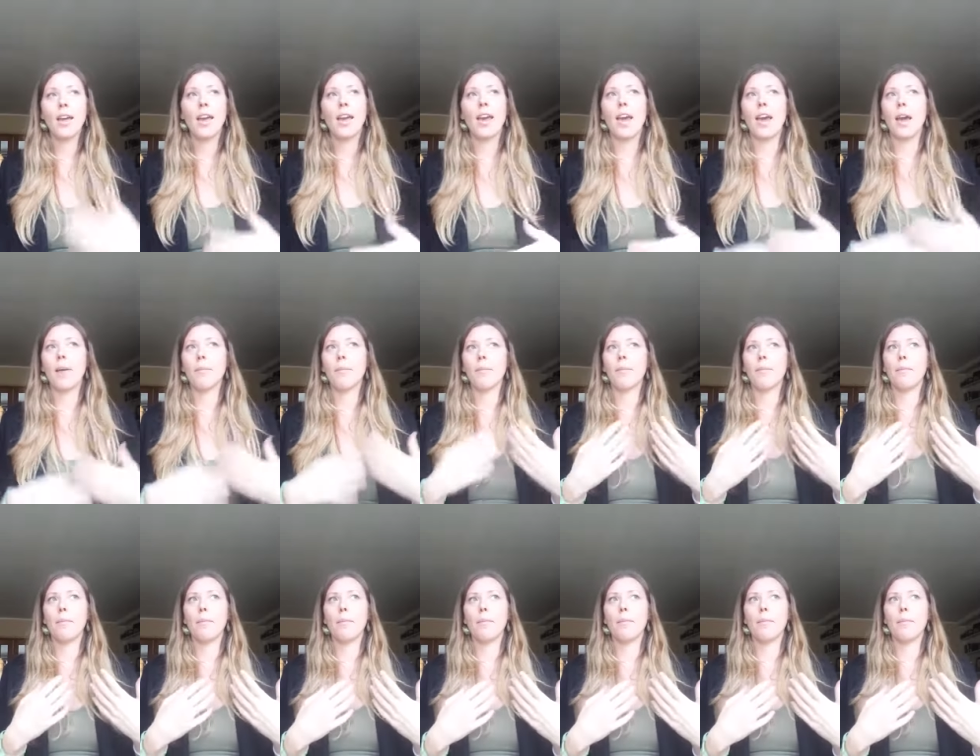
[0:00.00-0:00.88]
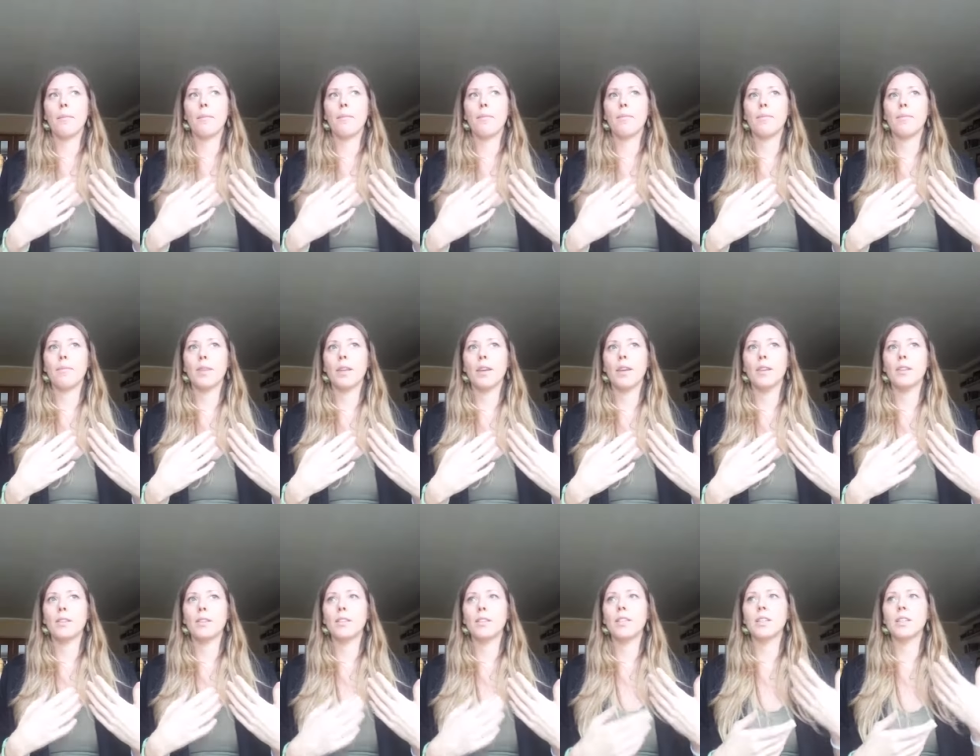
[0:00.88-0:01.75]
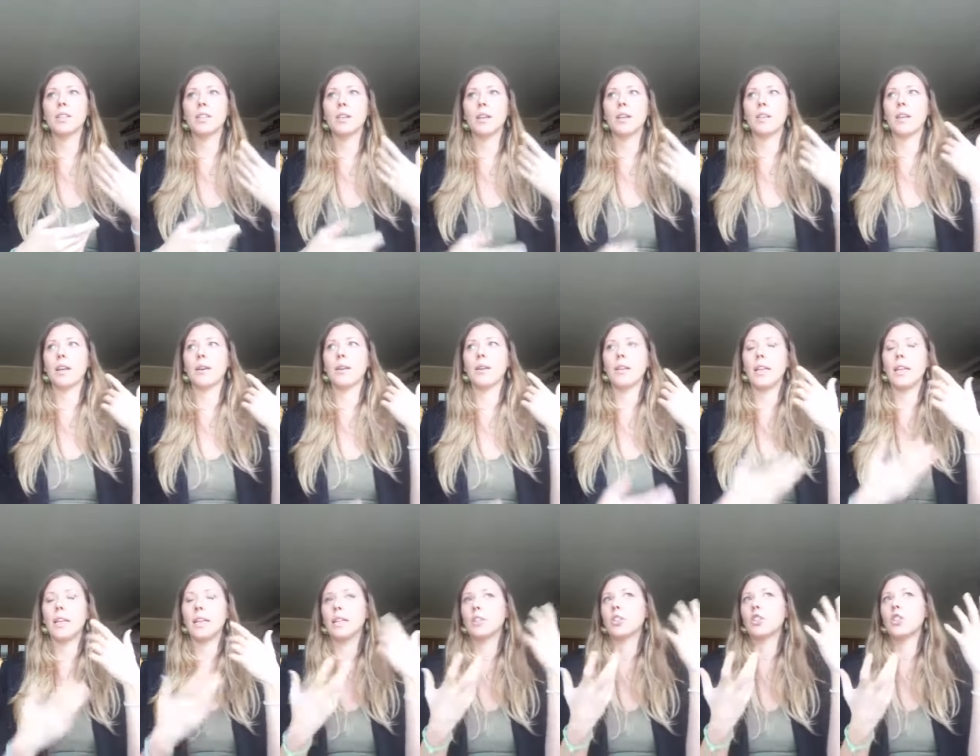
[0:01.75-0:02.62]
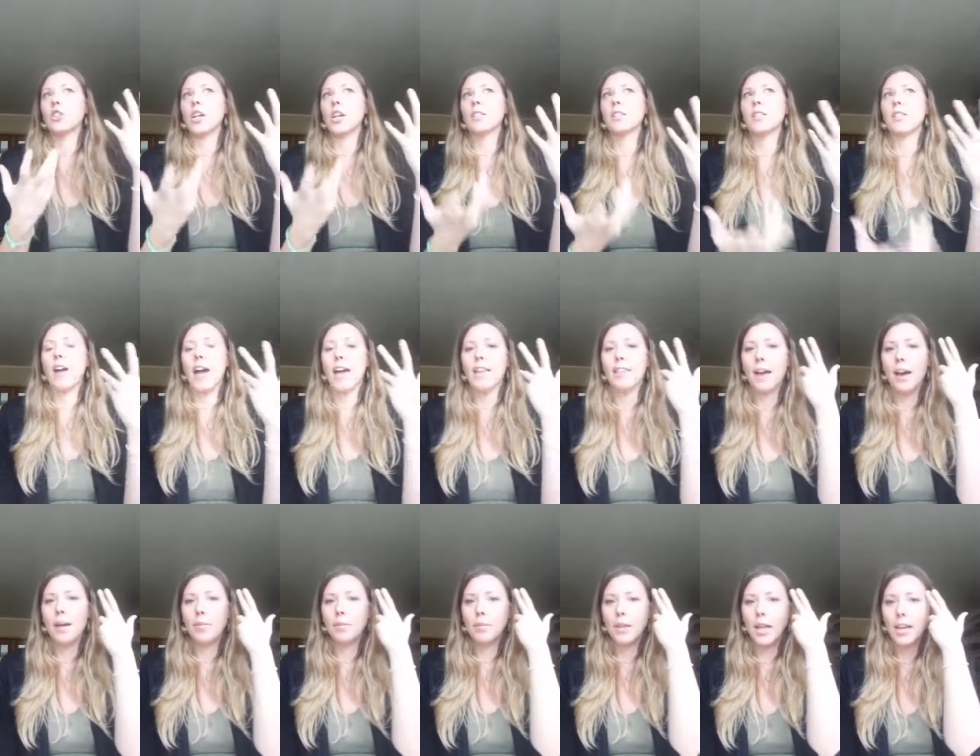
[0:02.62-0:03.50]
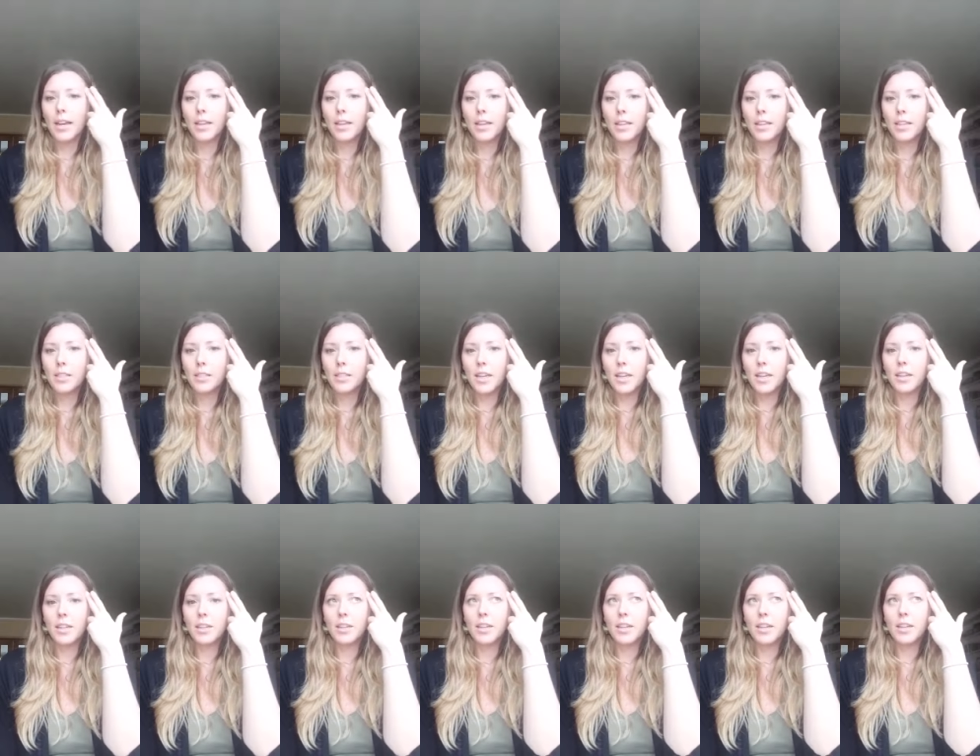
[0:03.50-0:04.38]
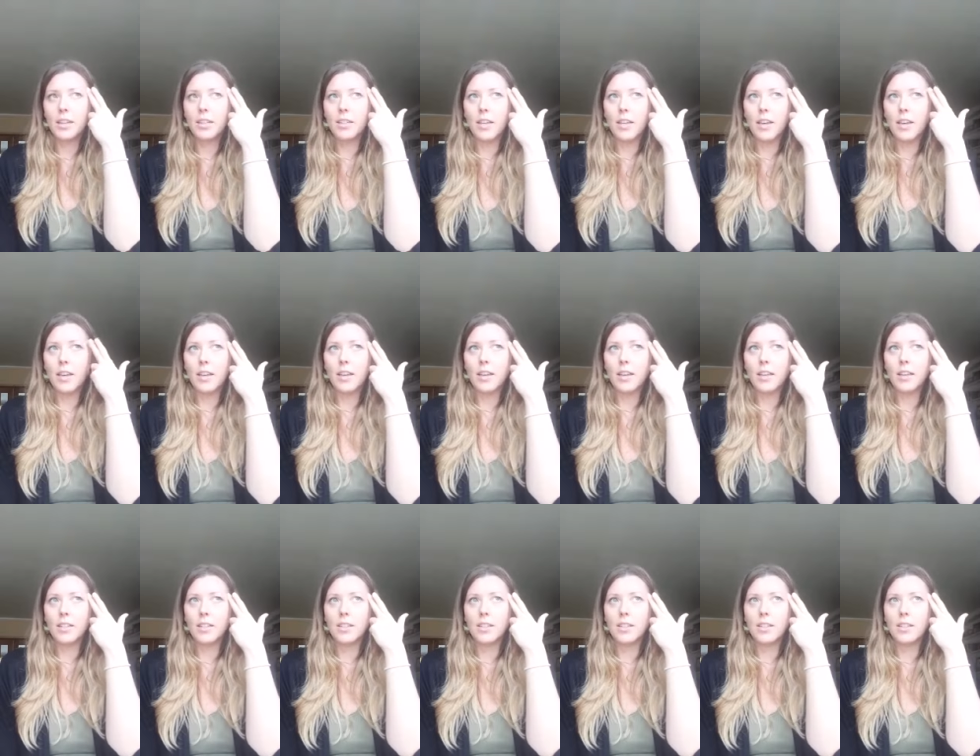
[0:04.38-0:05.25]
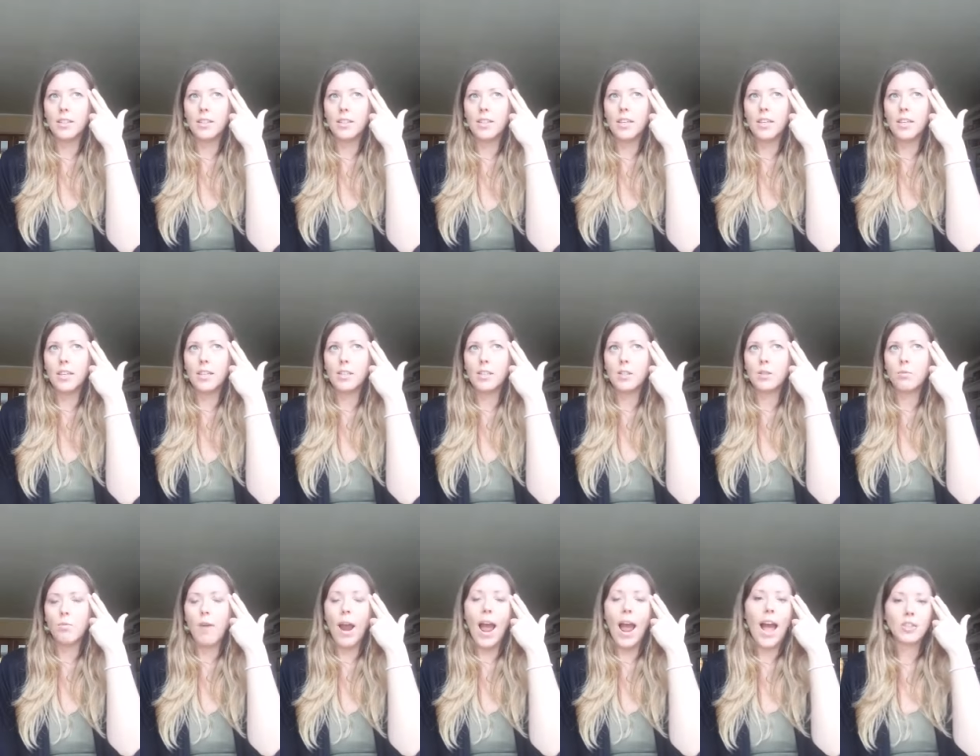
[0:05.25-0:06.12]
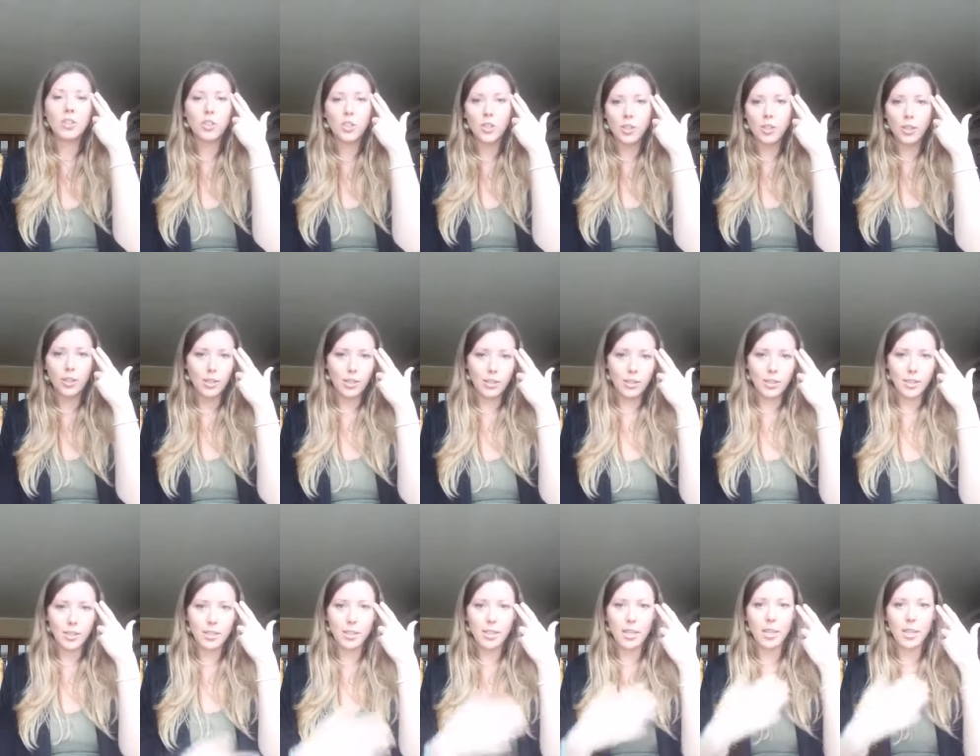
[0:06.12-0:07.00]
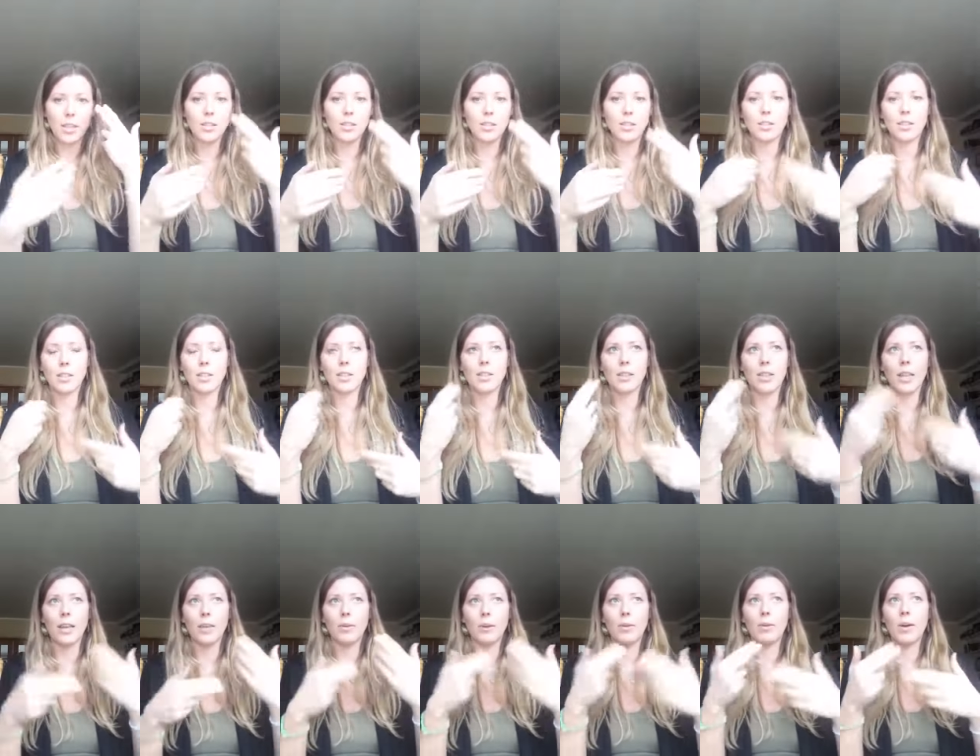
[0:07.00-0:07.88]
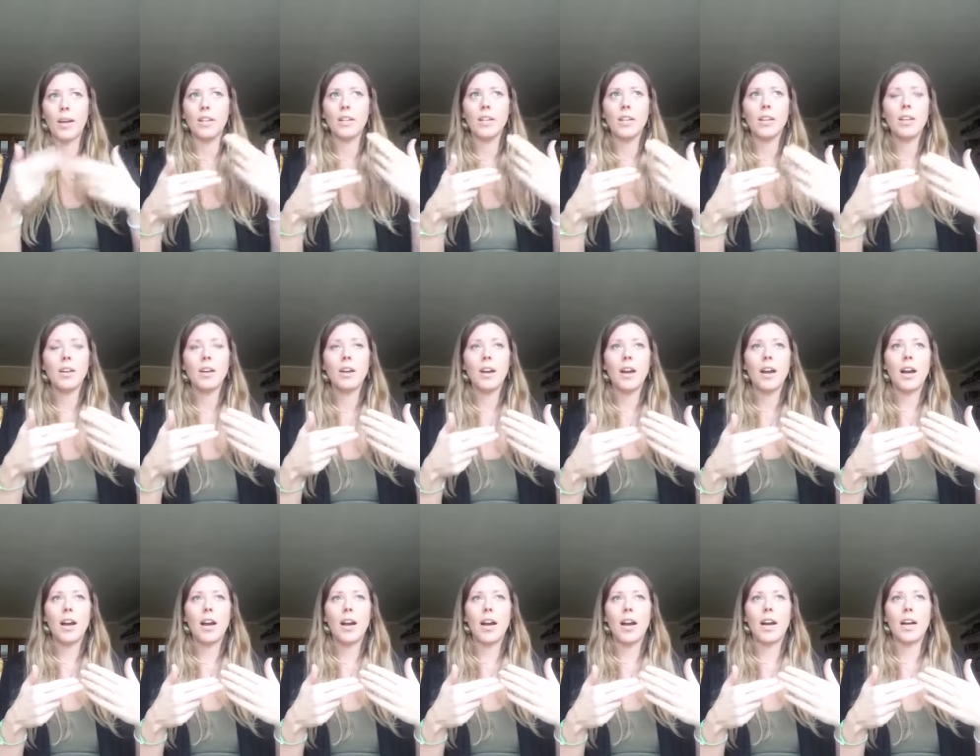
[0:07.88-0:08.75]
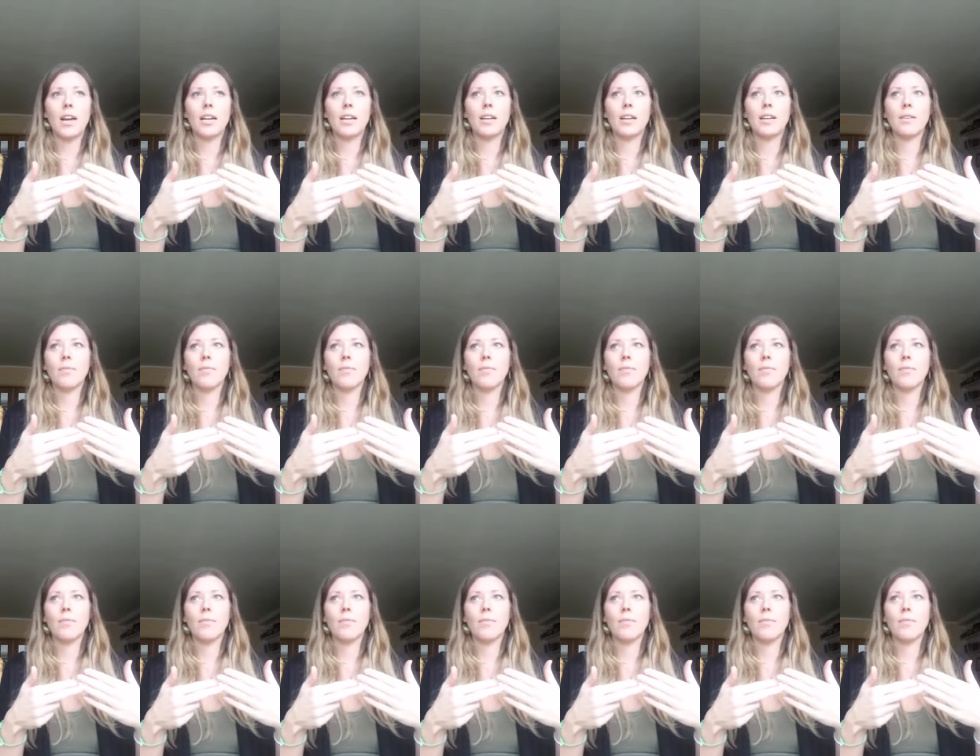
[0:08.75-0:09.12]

am is this like, like justify them like is it, it is this rational is it like we want to uh,